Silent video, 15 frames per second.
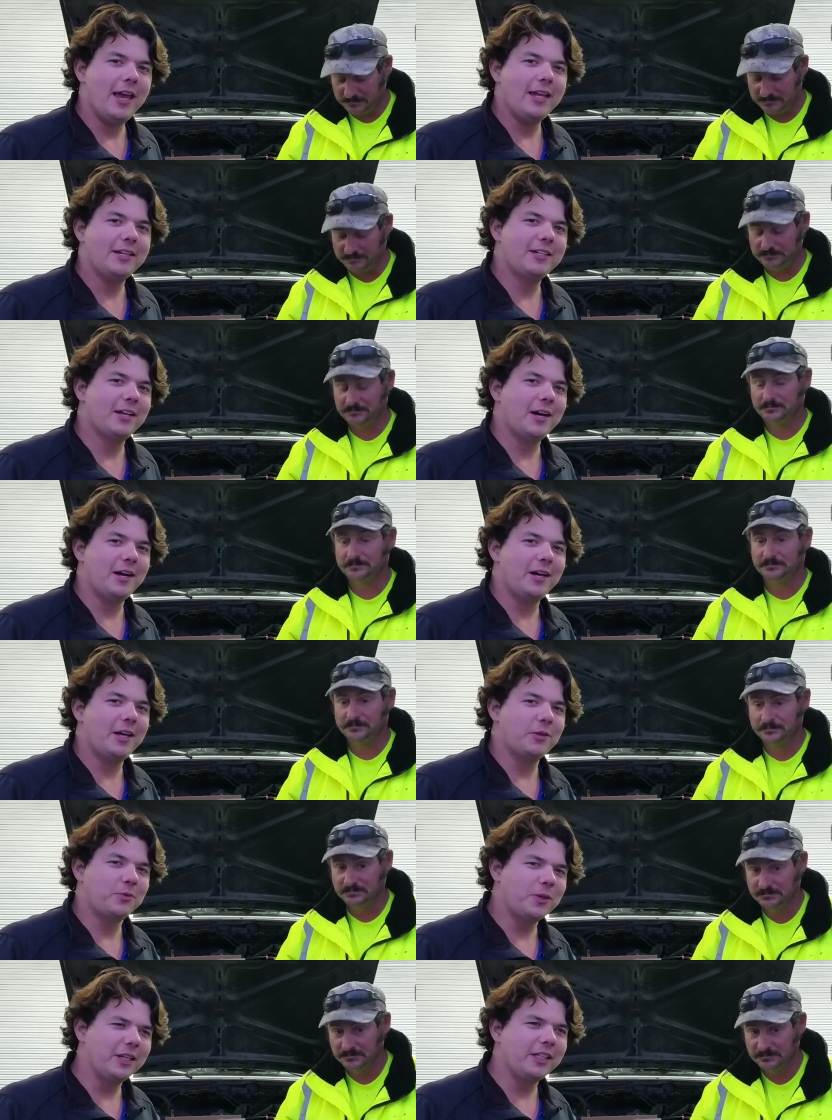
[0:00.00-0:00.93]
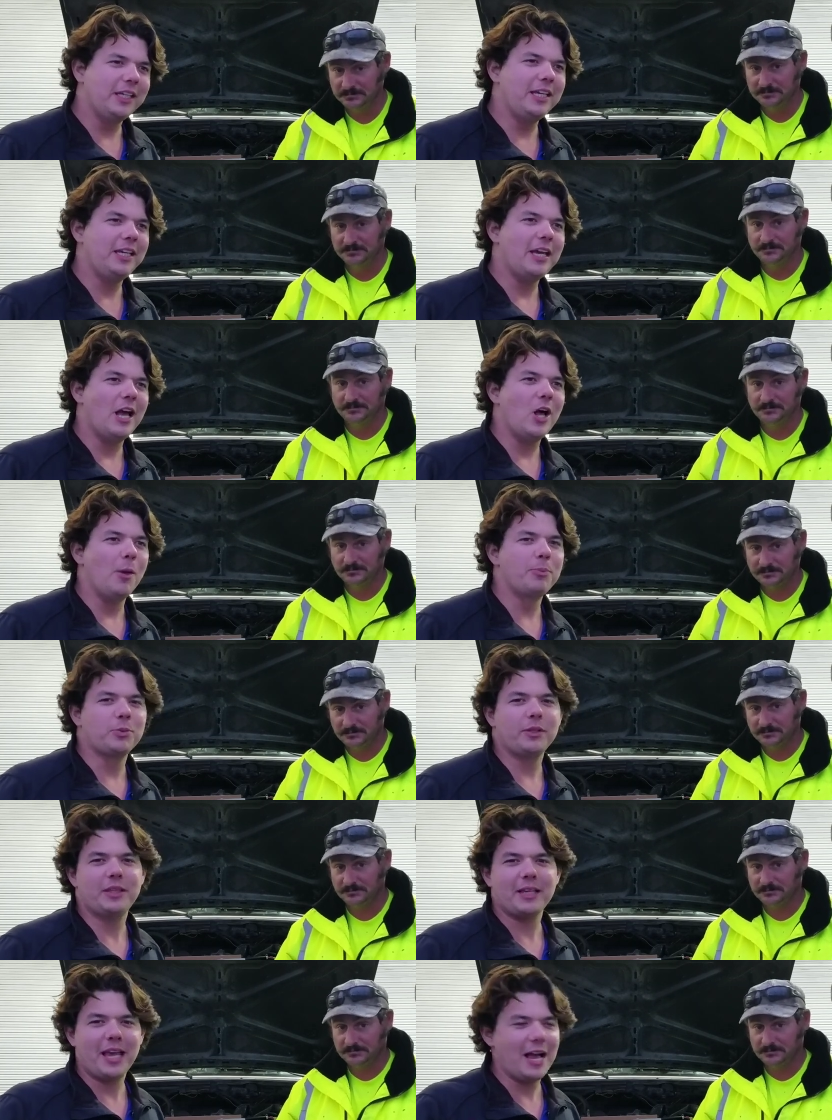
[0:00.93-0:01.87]
Speaker 1: And uh, it really
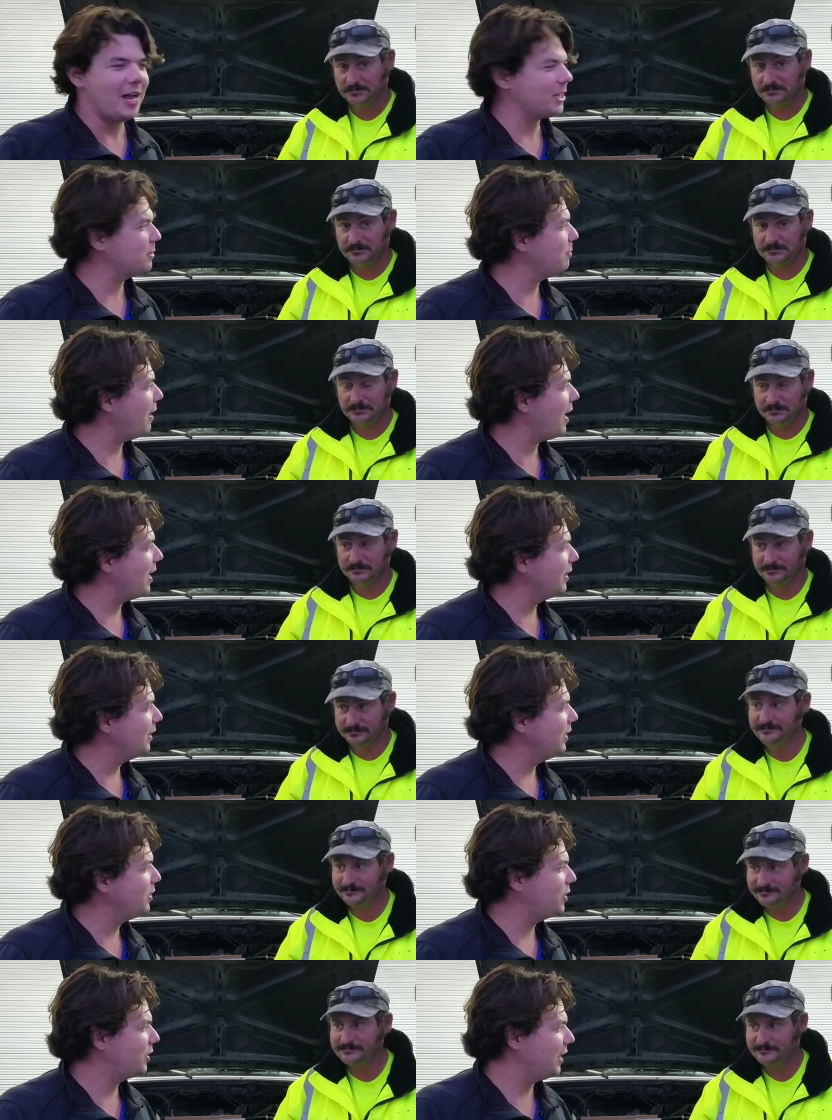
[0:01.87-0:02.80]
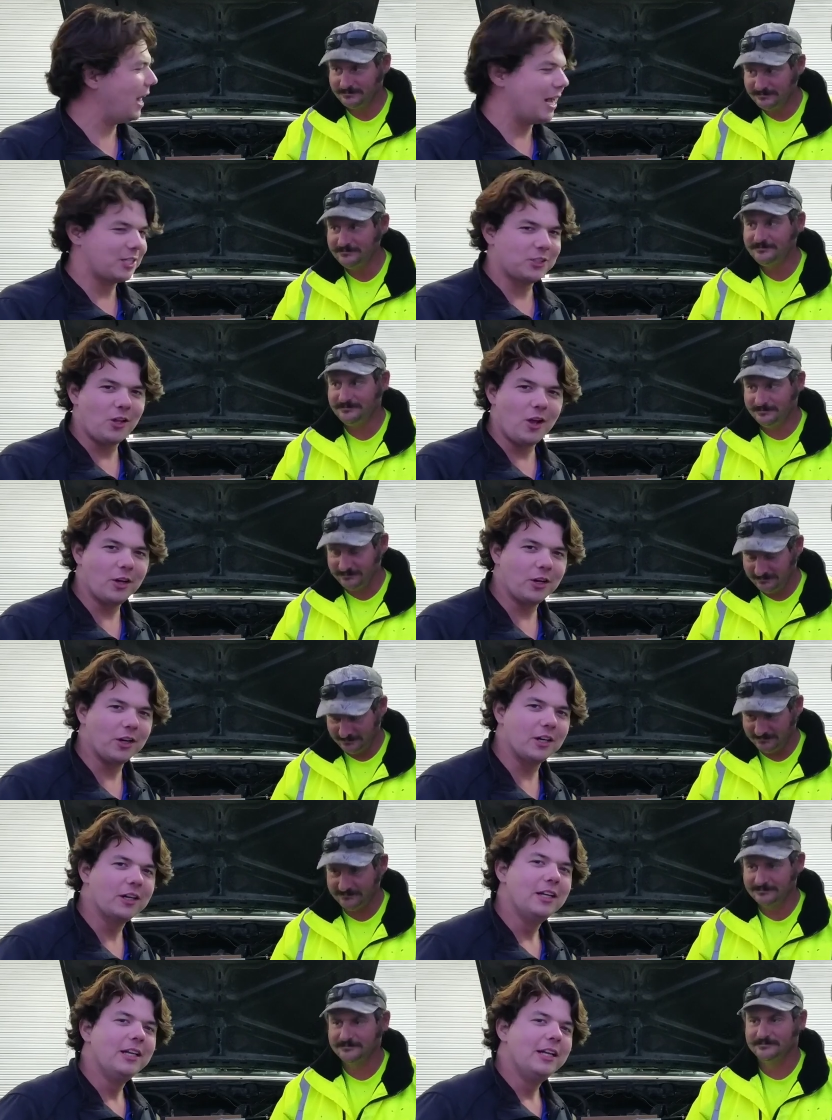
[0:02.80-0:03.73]
helps with the gas mileage, lasts
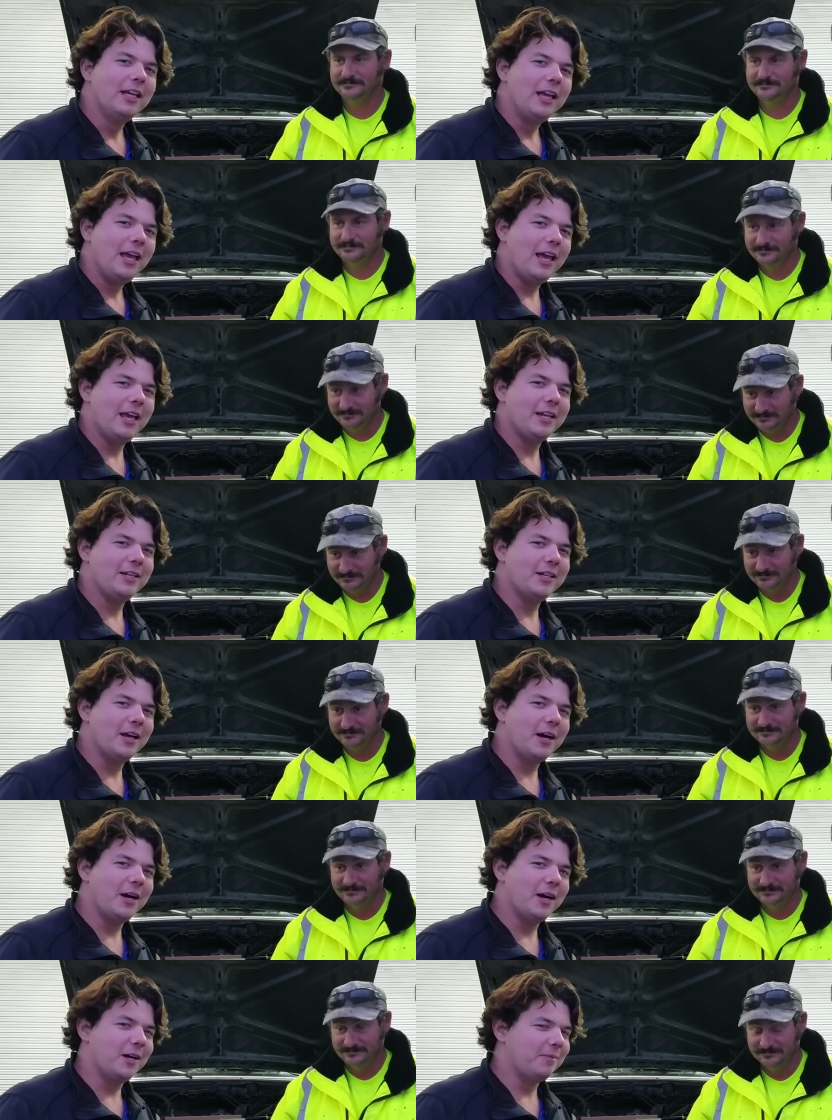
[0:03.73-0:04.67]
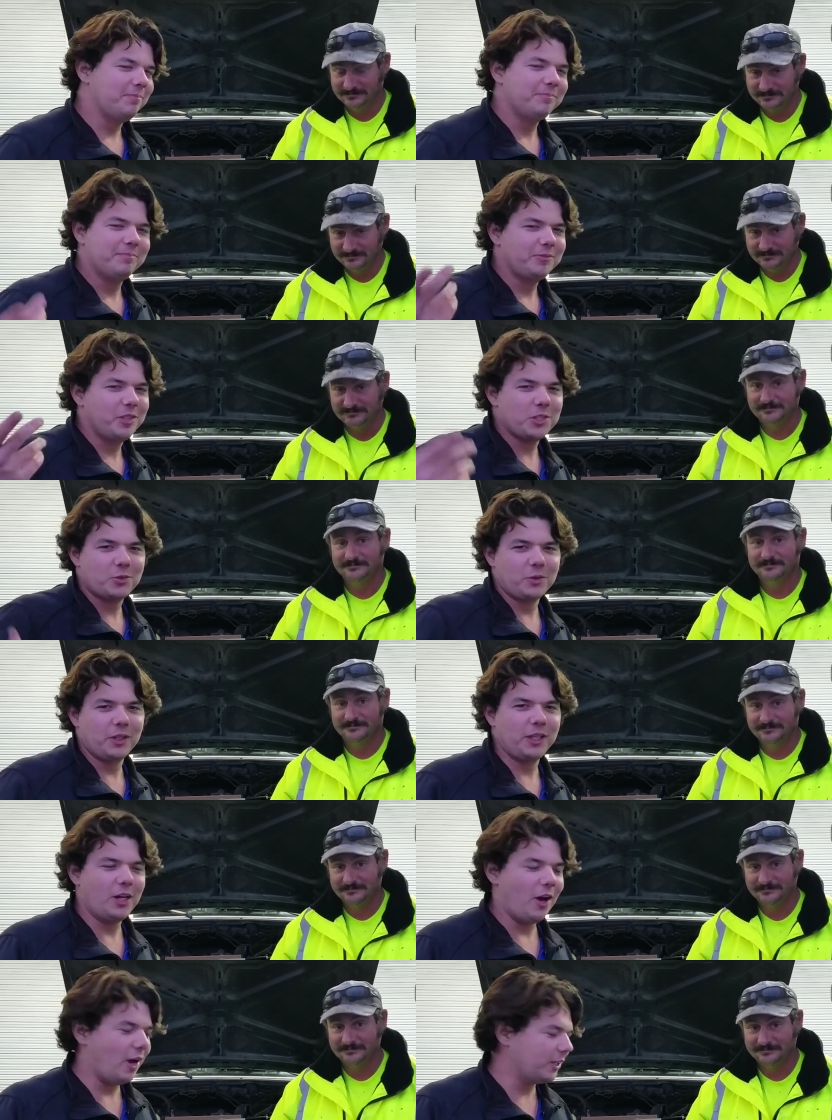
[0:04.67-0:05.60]
longer, and uh,
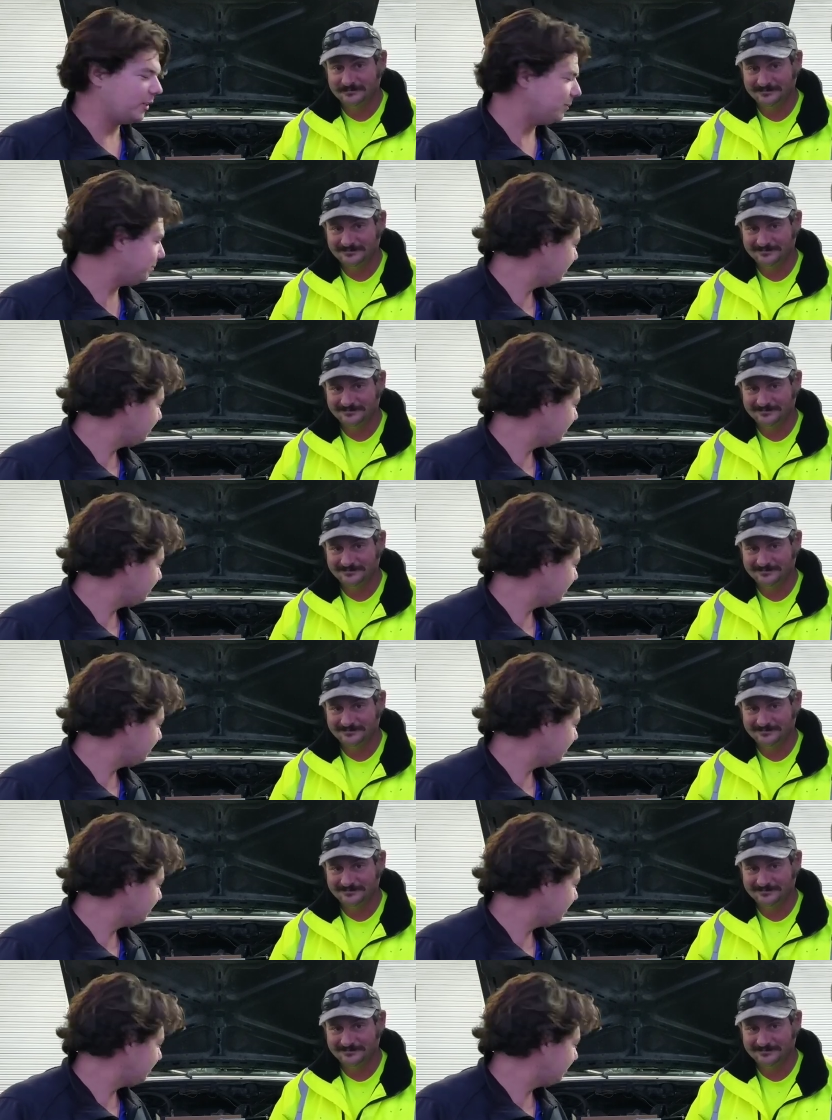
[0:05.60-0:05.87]
just really